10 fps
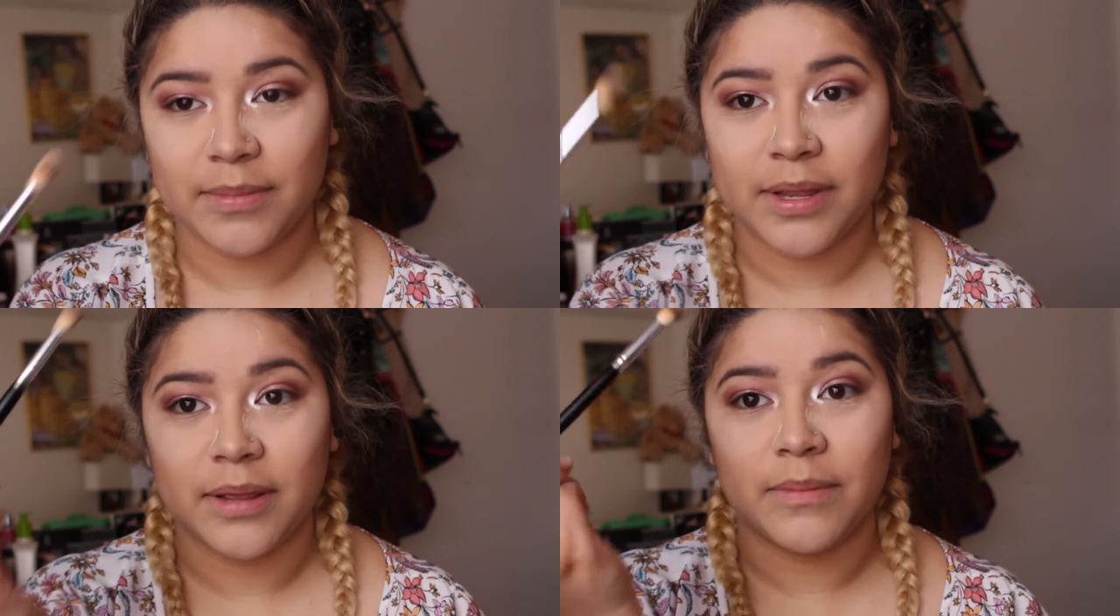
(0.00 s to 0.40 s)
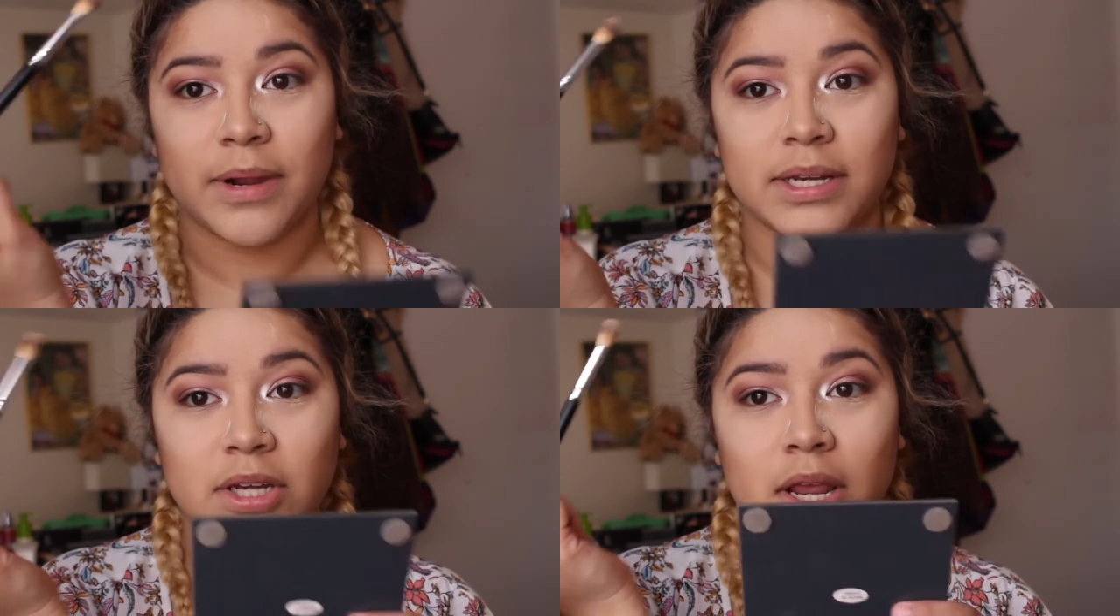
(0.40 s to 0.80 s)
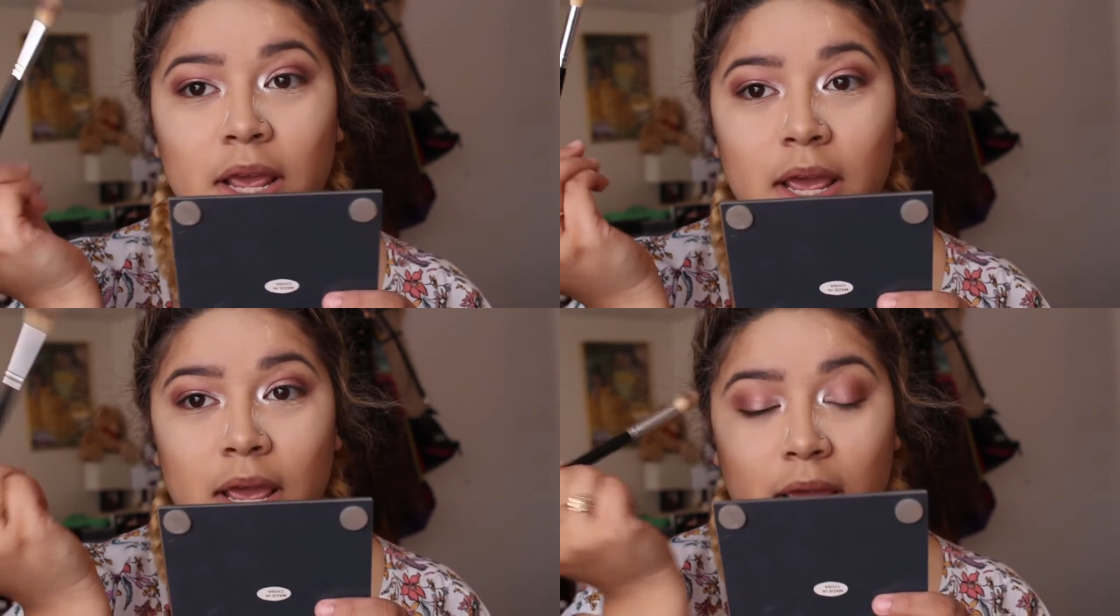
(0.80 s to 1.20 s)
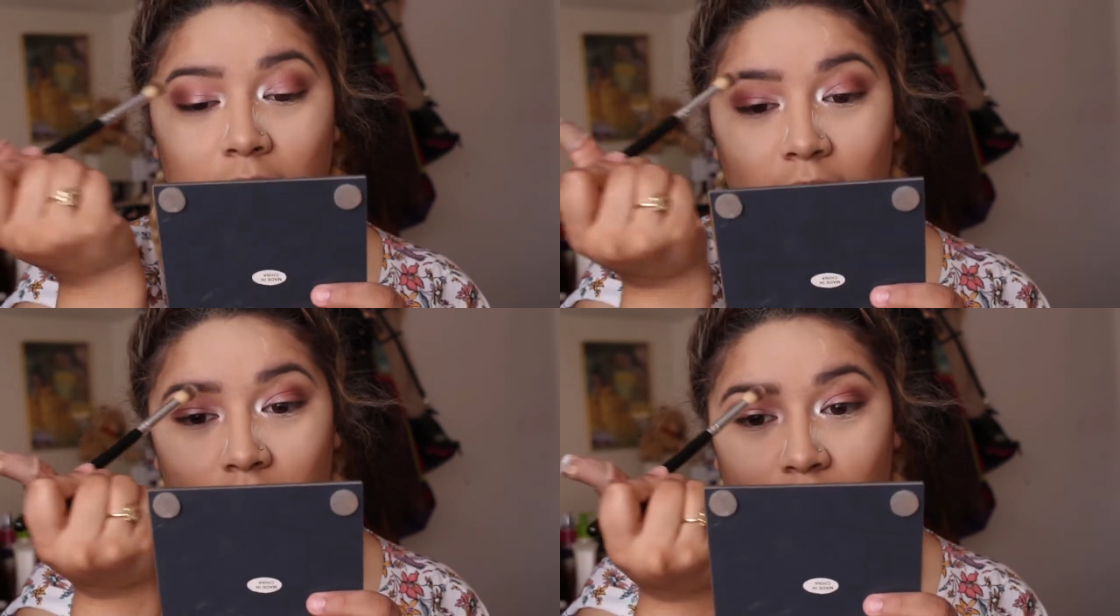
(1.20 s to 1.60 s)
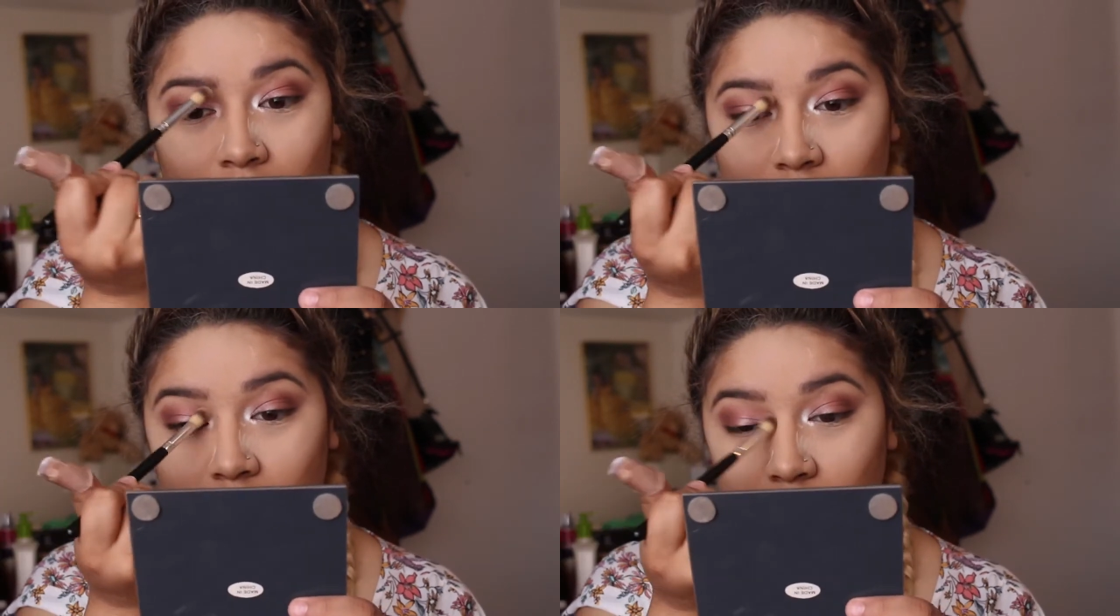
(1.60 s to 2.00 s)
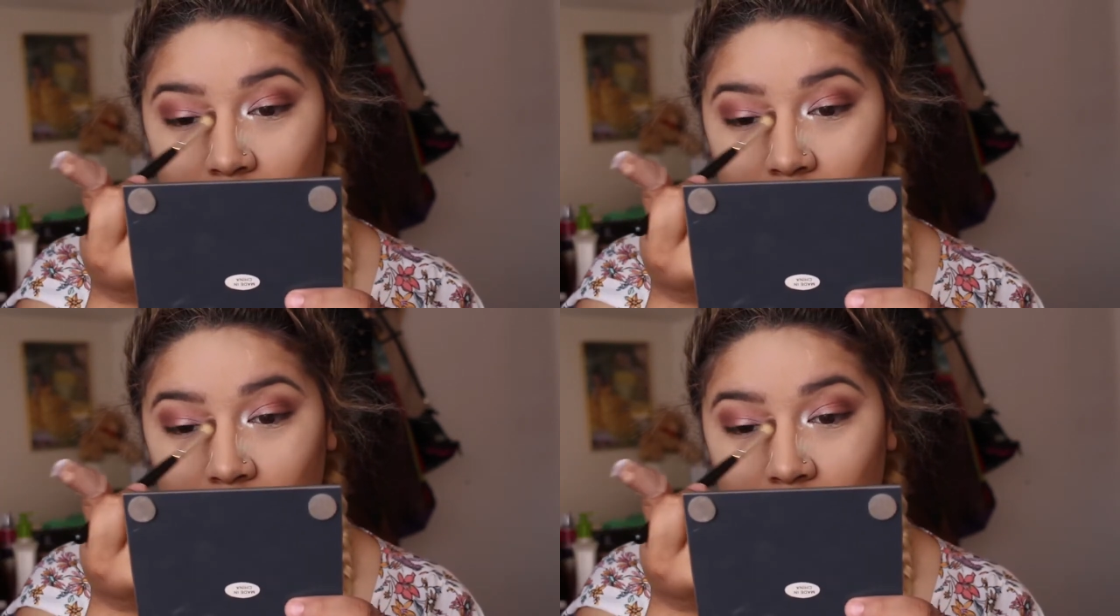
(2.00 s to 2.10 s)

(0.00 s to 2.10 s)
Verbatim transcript: blending brush and